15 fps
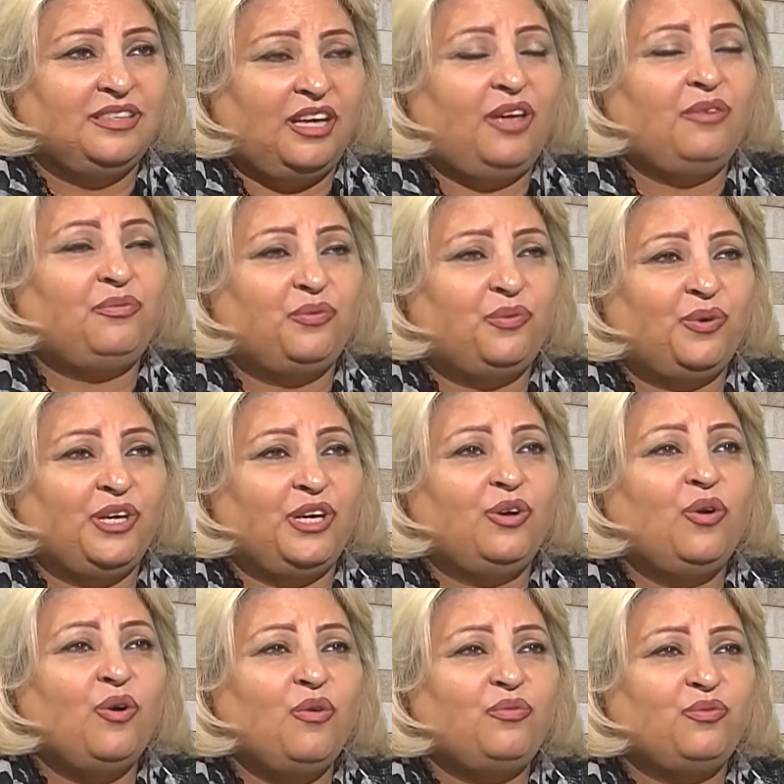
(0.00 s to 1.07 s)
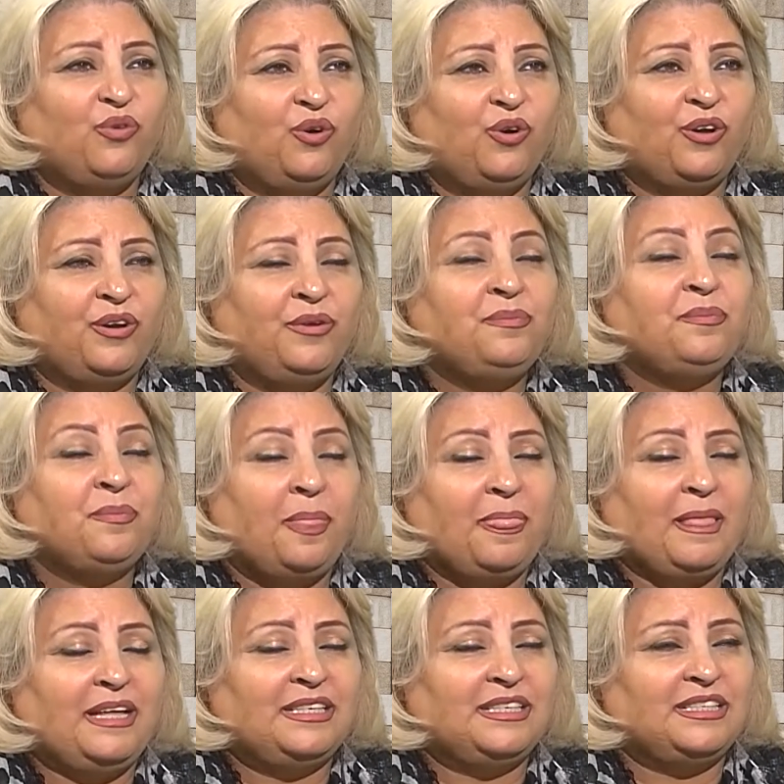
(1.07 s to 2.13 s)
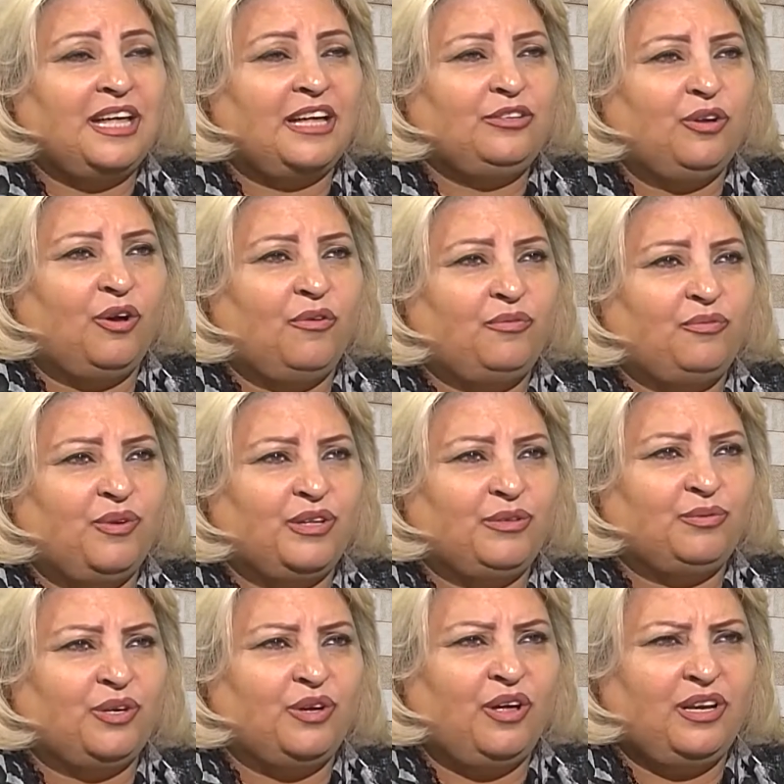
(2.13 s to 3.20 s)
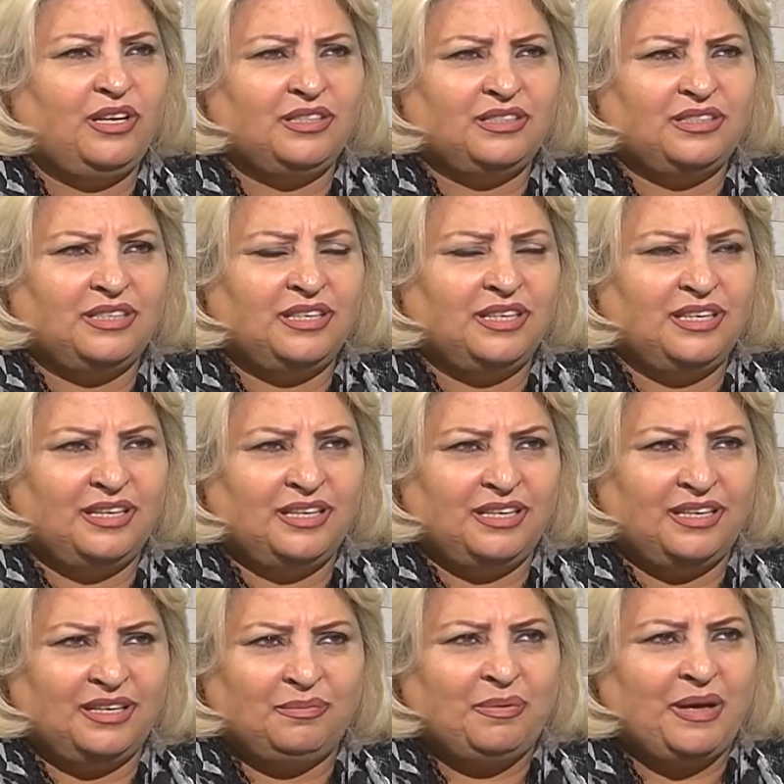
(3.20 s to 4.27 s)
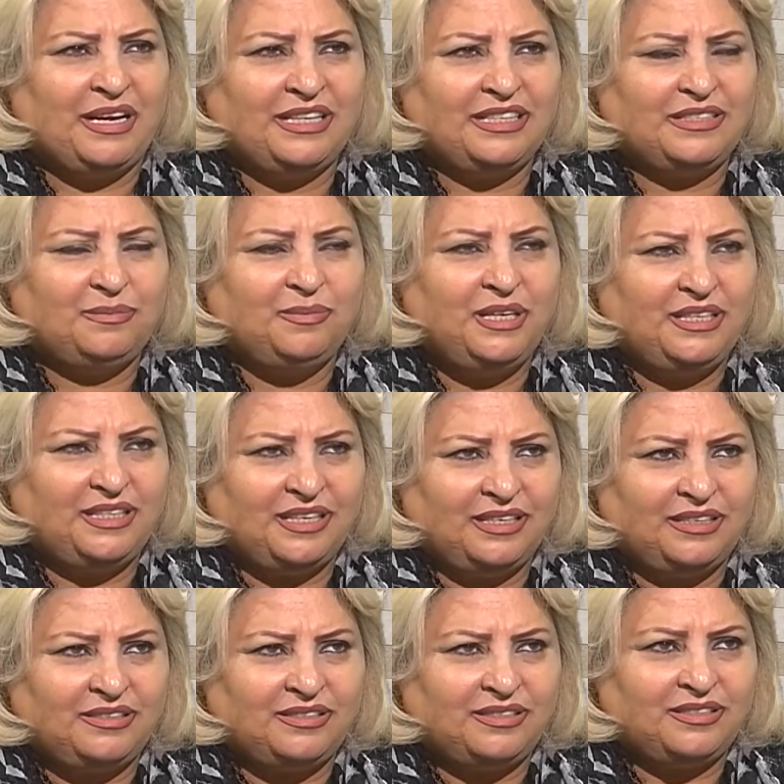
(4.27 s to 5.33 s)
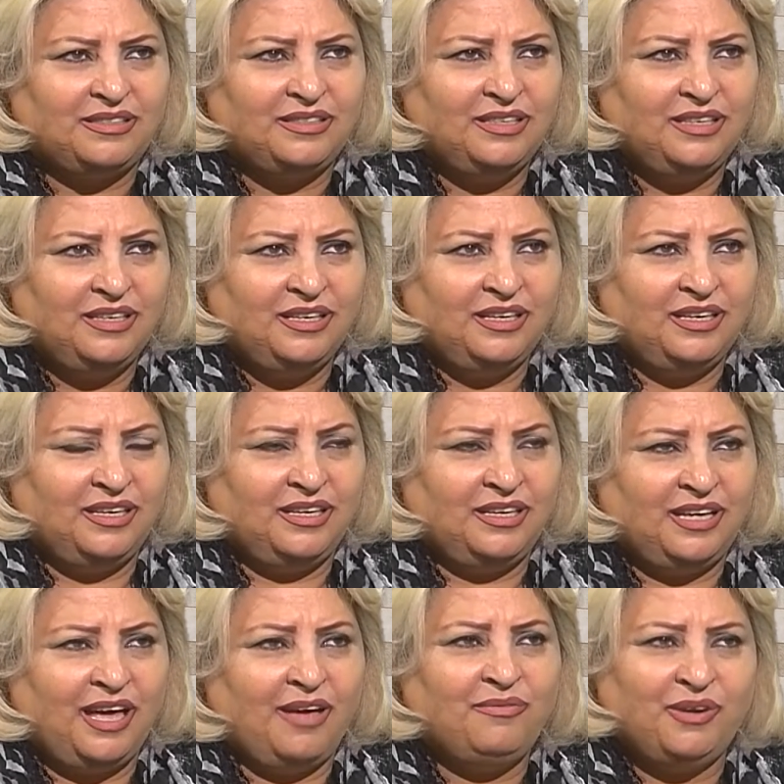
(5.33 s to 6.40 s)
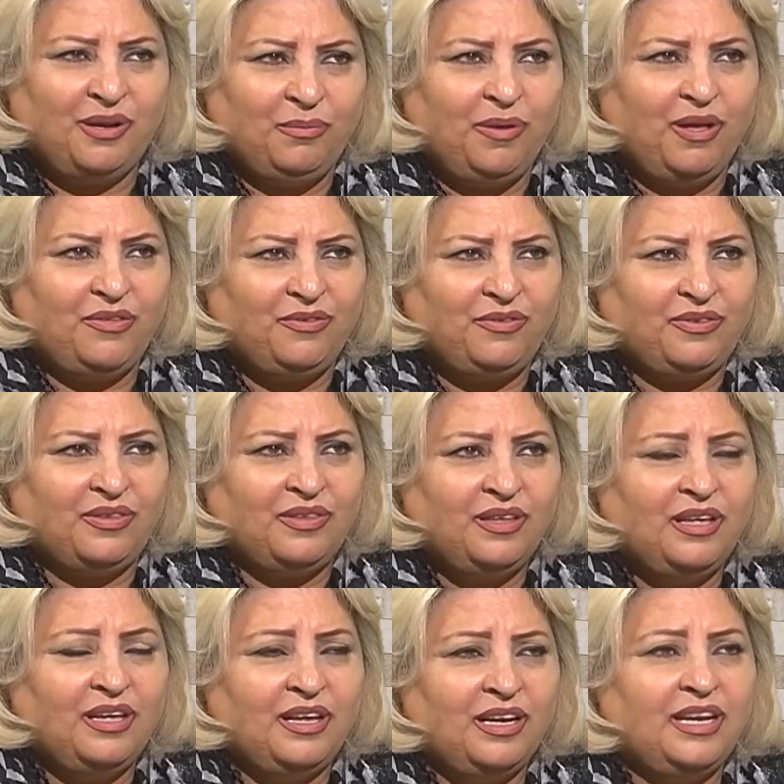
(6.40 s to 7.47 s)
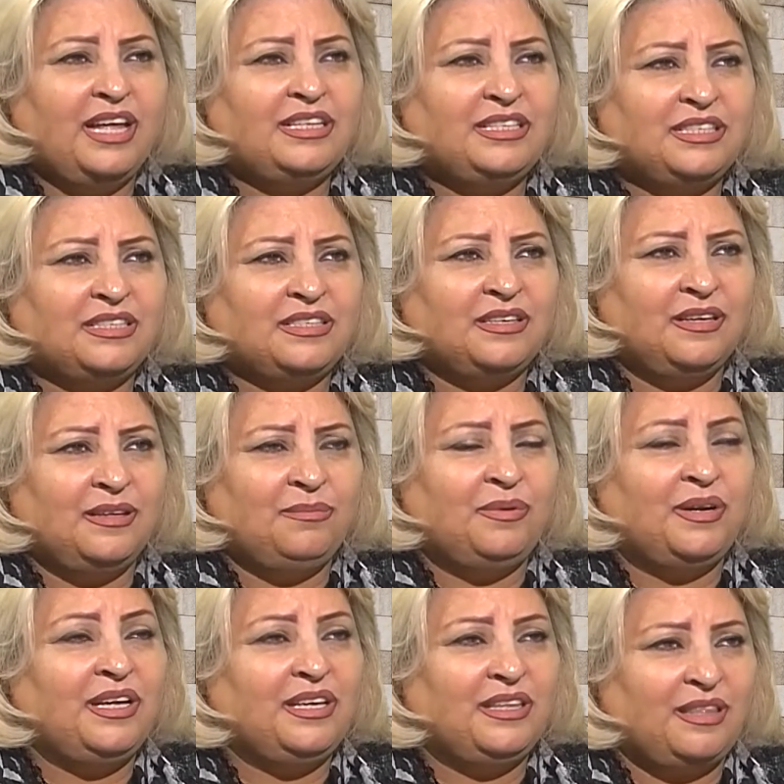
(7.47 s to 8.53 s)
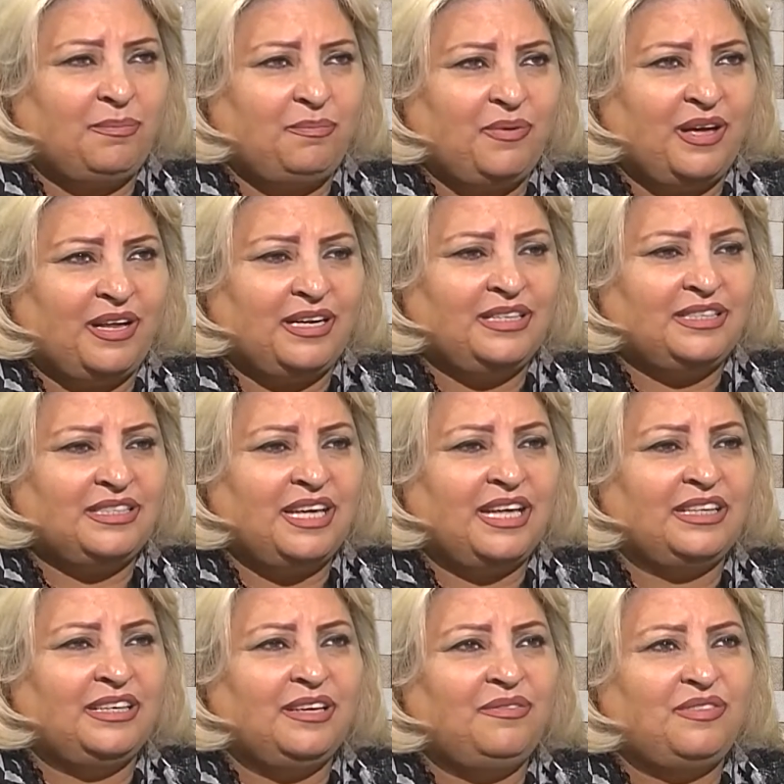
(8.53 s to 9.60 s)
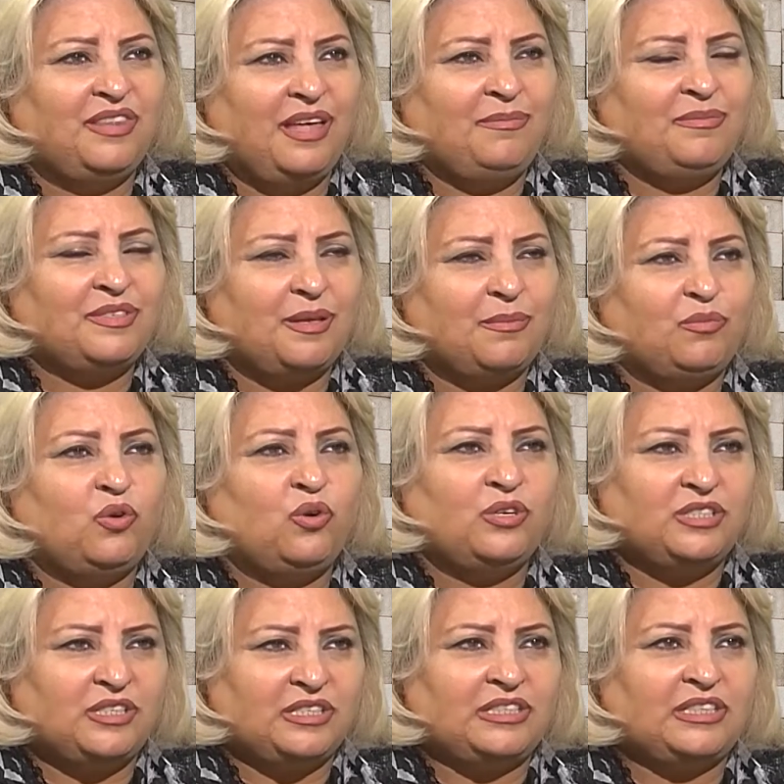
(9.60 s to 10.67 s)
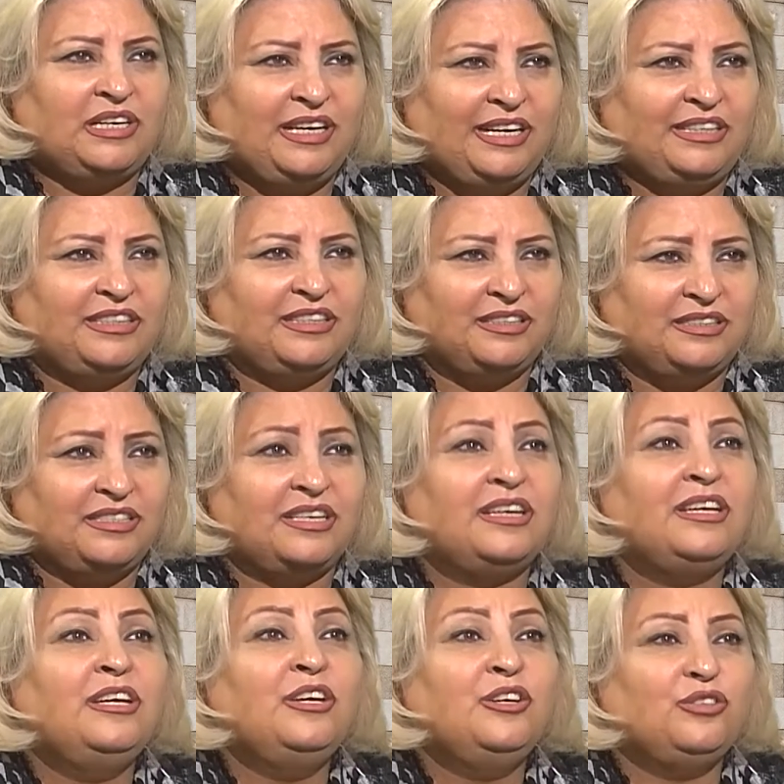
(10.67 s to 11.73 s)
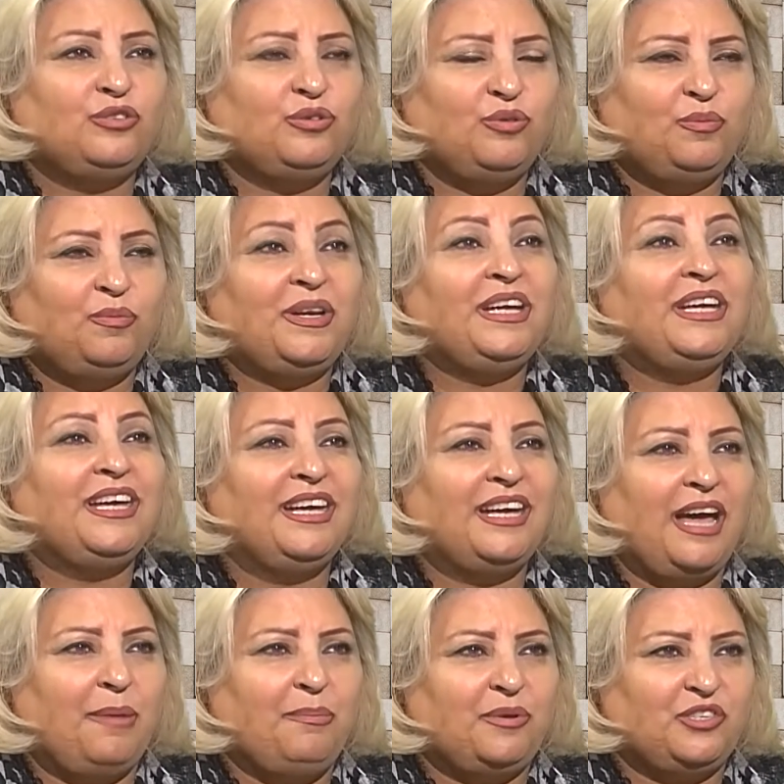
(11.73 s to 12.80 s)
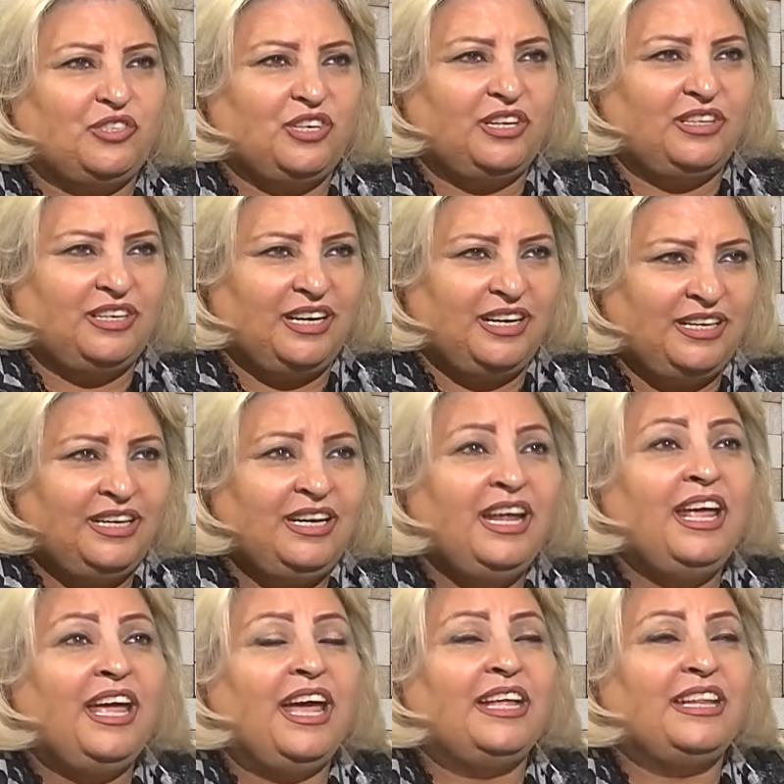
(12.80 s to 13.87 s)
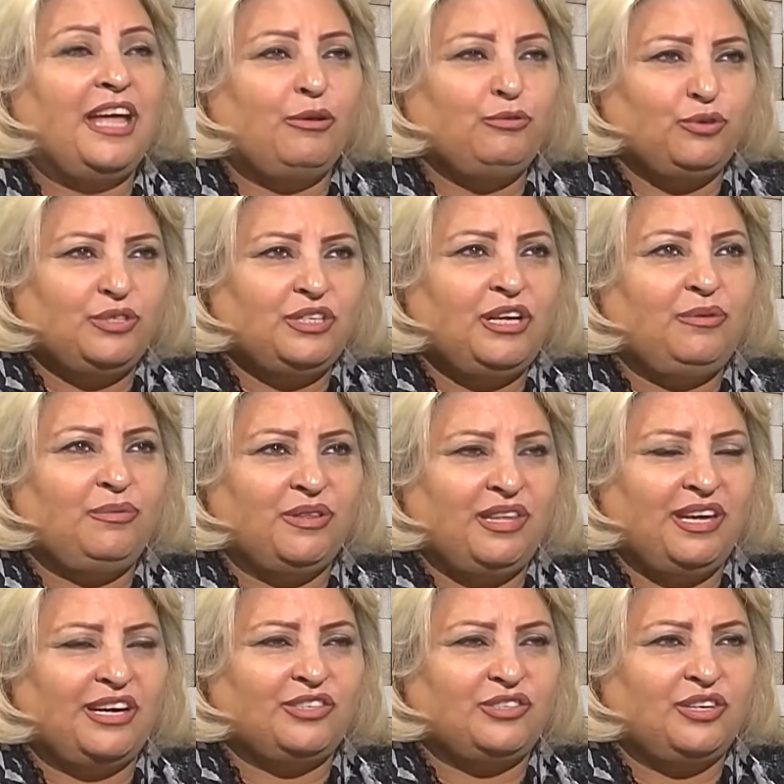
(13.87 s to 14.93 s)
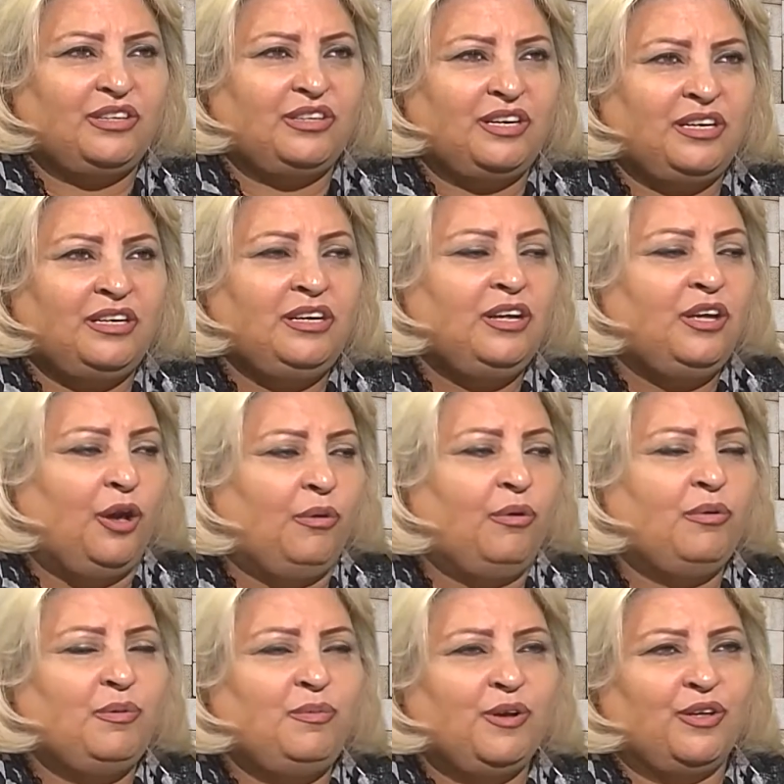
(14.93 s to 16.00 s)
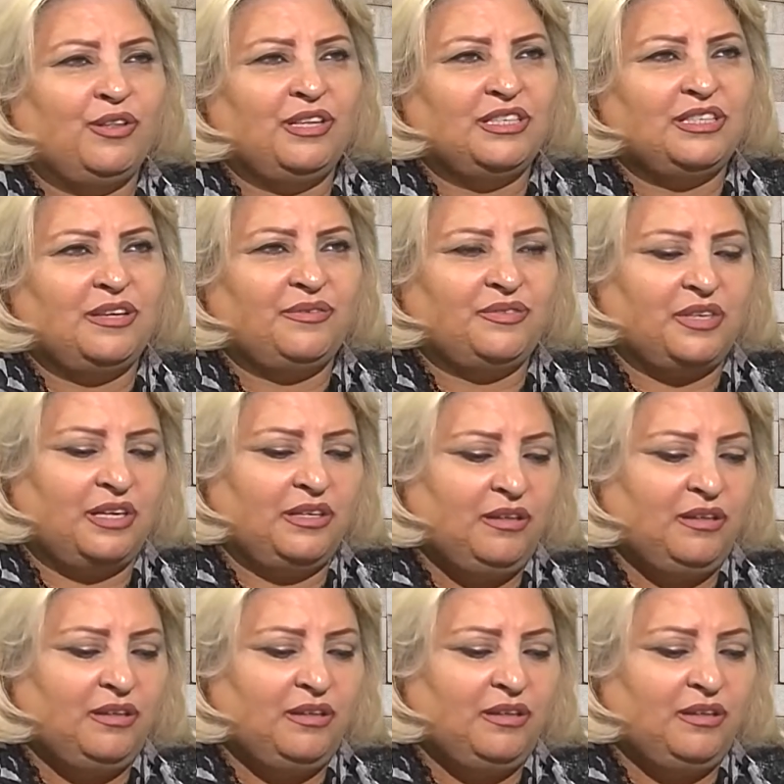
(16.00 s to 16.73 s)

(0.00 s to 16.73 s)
If we go for, instead of what we call it parents meetings every month, let's bring the parents and give them some courses related to bringing up children and how to deal with their children. We will be on the safe side.